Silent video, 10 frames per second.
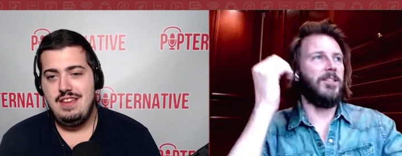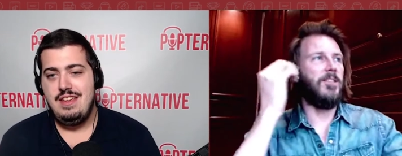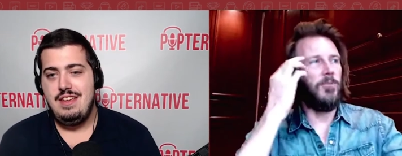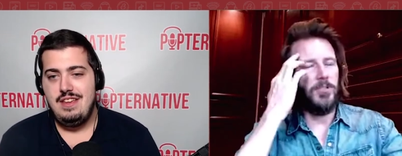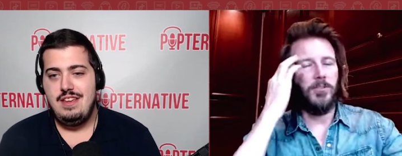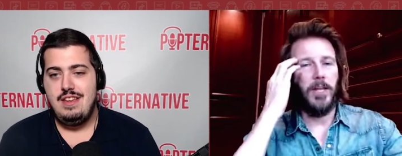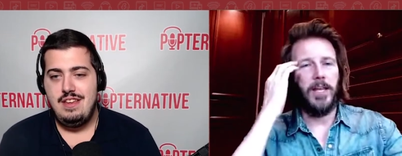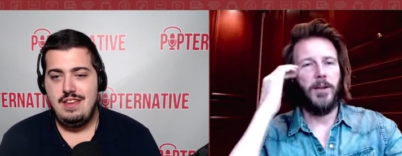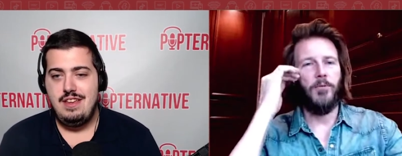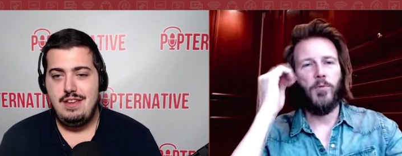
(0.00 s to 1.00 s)
Speaker 1: two. We should do
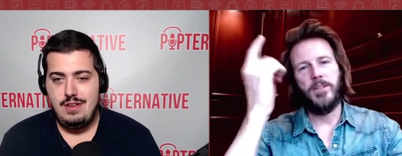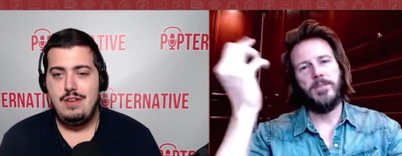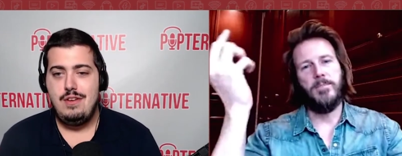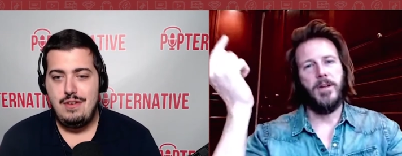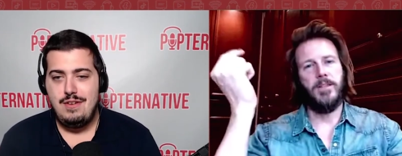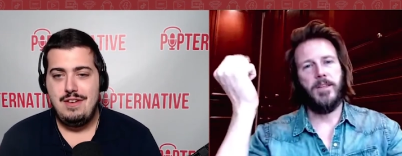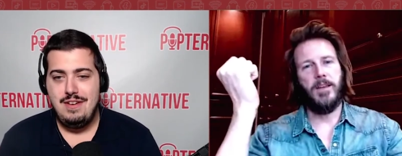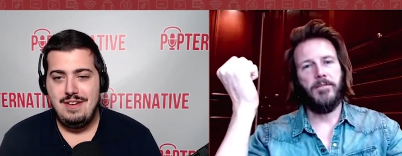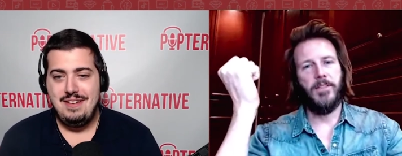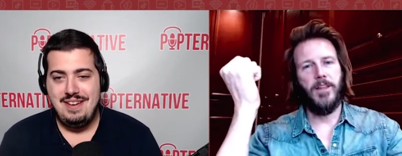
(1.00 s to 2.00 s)
like a once a month
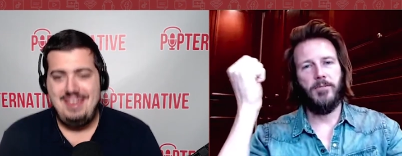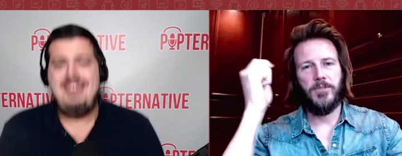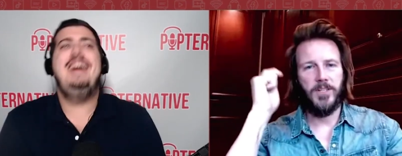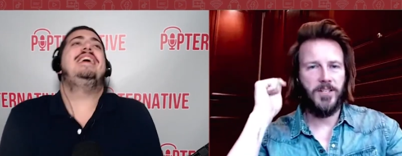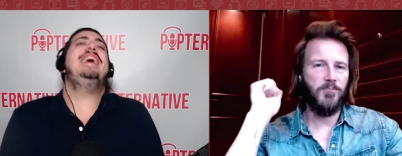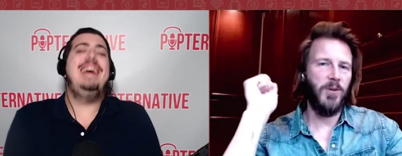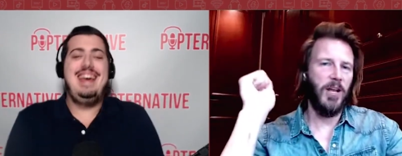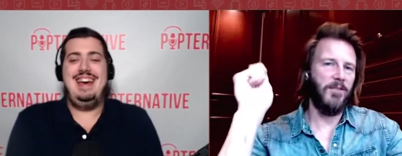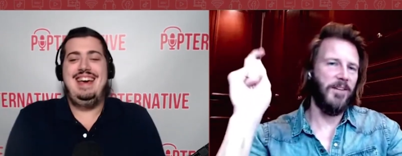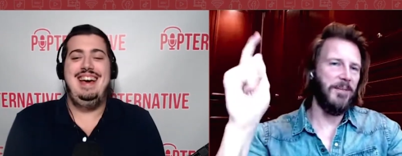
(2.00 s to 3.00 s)
kind of thing. Just
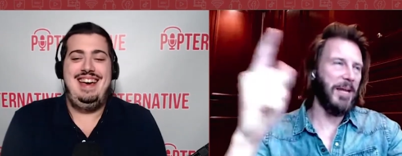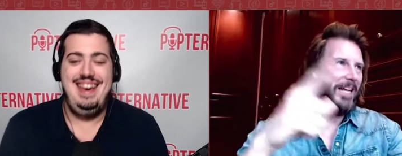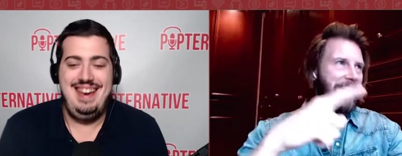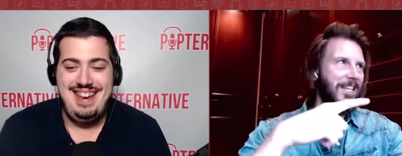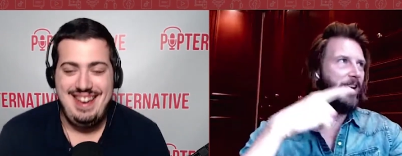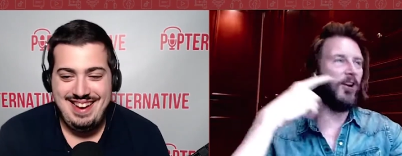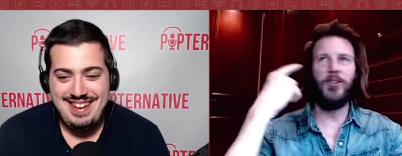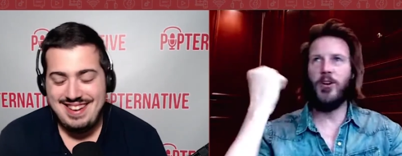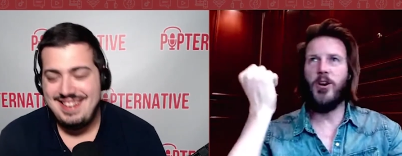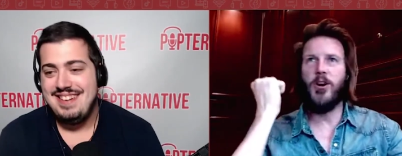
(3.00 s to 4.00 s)
make it a year
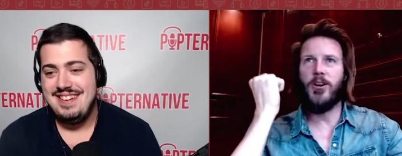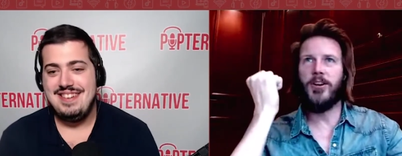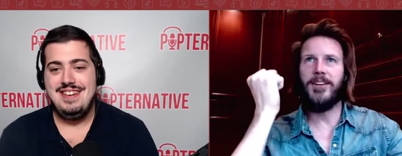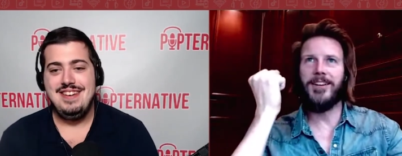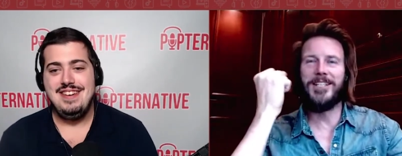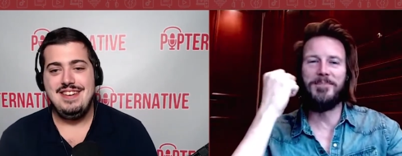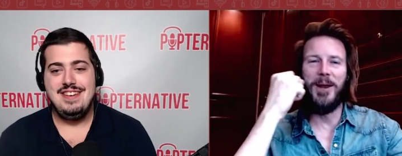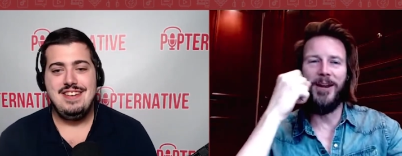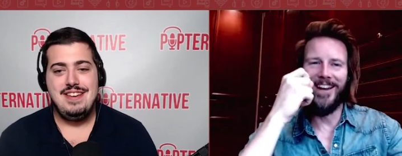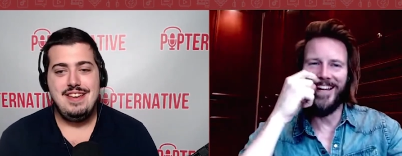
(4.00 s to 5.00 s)
long
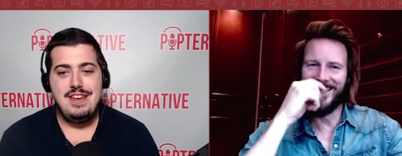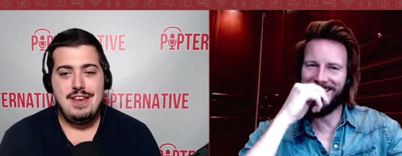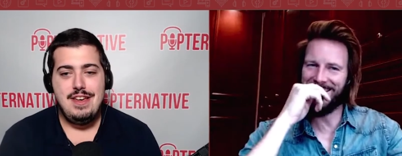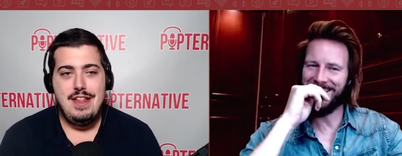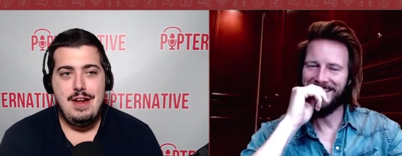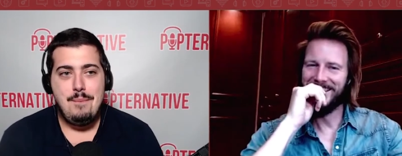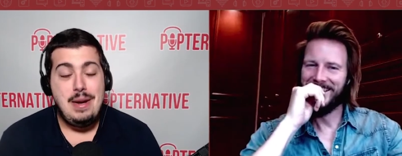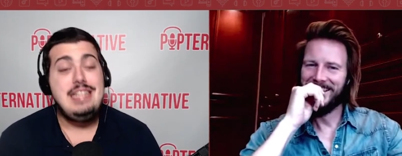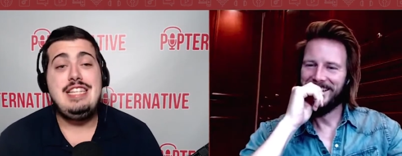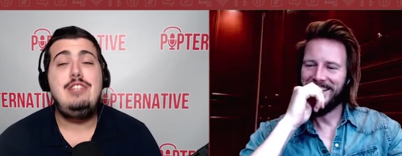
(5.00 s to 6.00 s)
experience.
Speaker 2: But
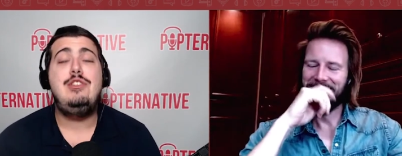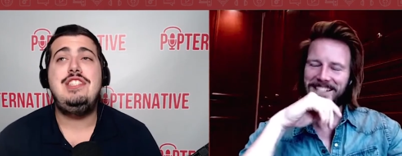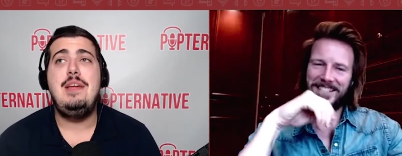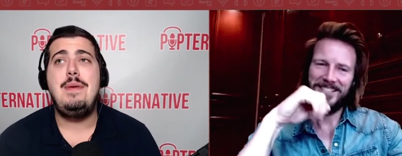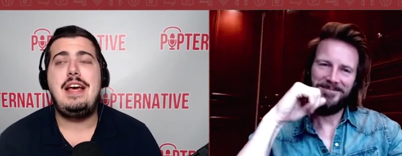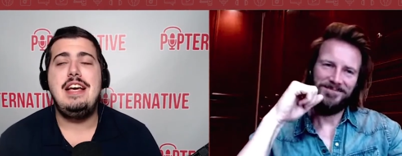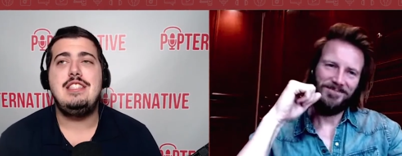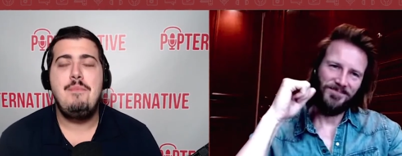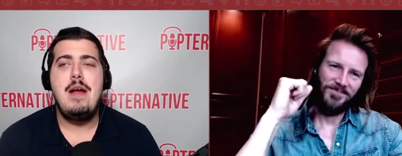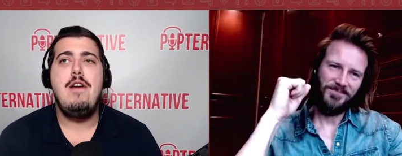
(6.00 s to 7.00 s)
it's interesting because
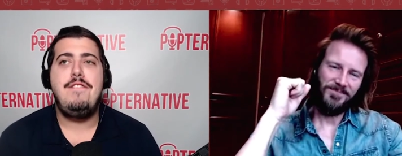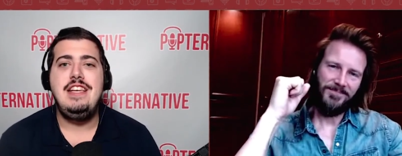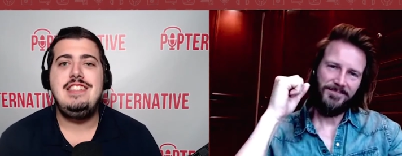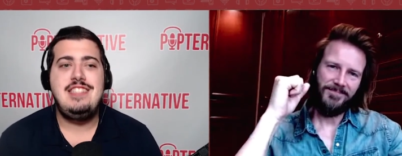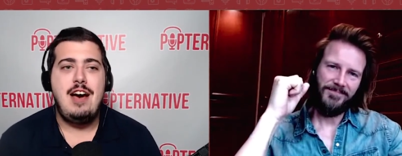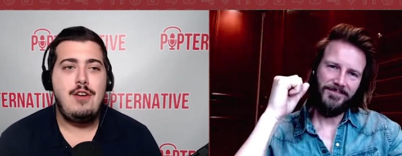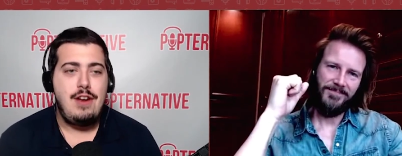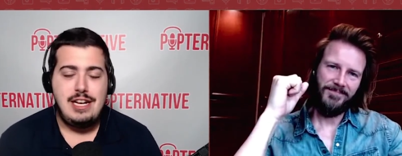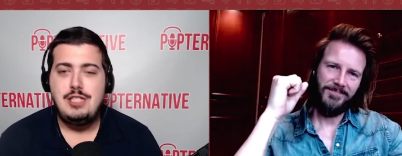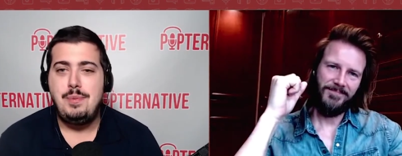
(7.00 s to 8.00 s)
Mare of Easttown on
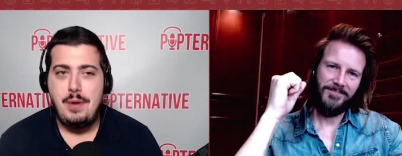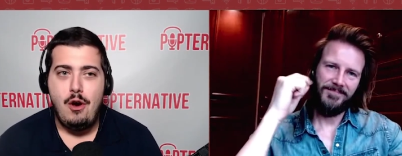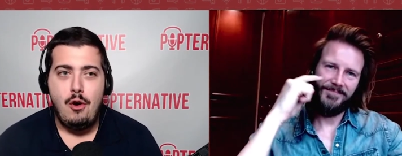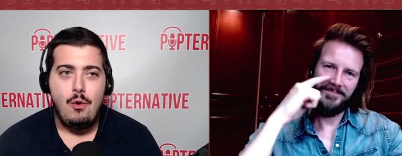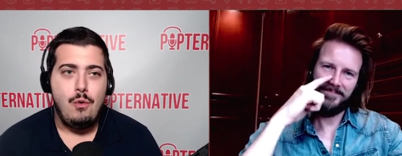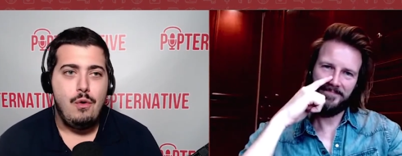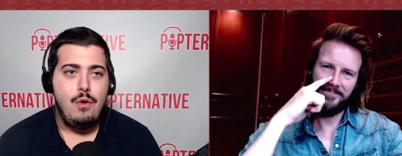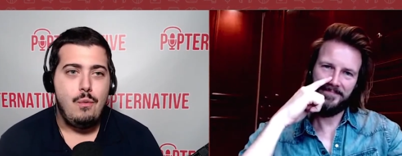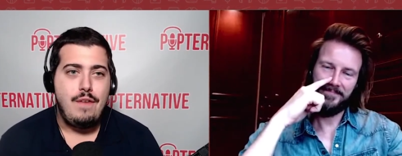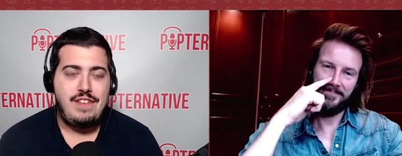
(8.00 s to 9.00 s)
H B O
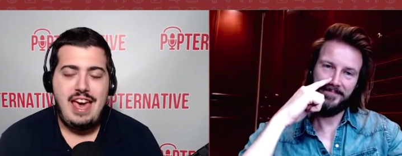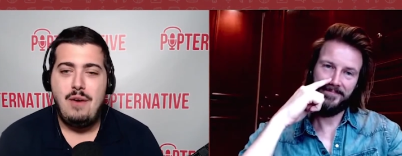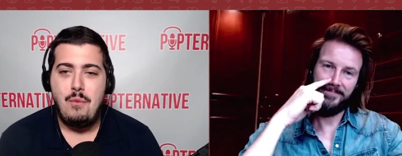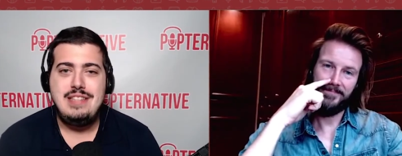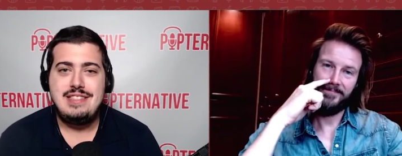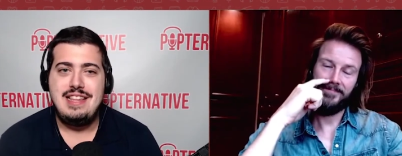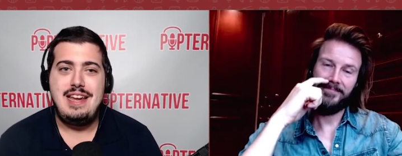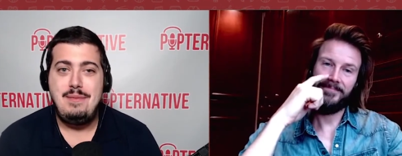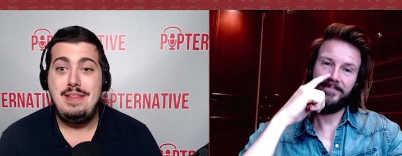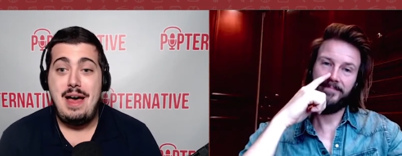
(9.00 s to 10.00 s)
with Kate Winslet.
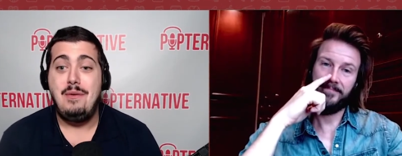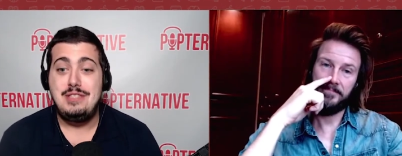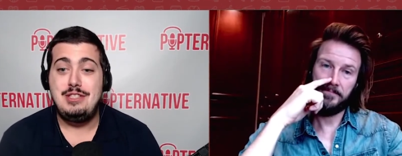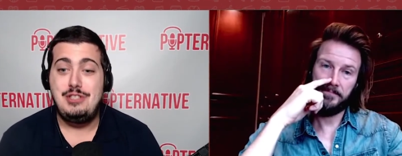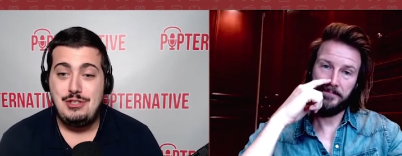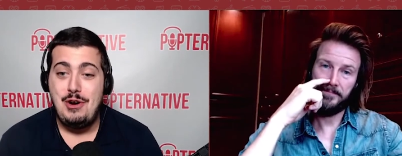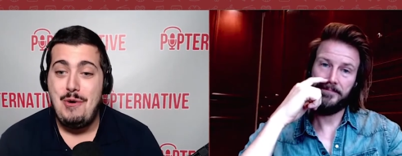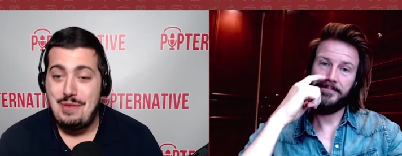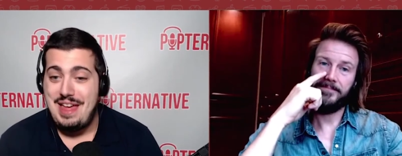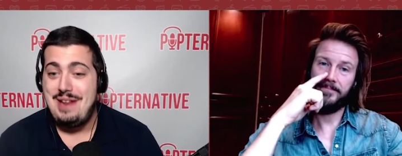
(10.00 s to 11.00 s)
I mean, that was the
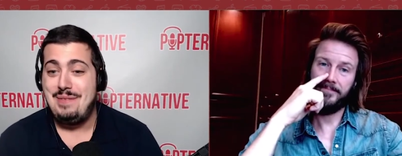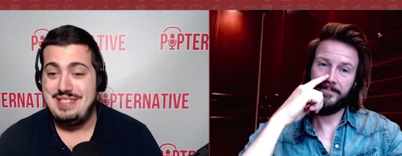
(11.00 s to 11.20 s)
show that it was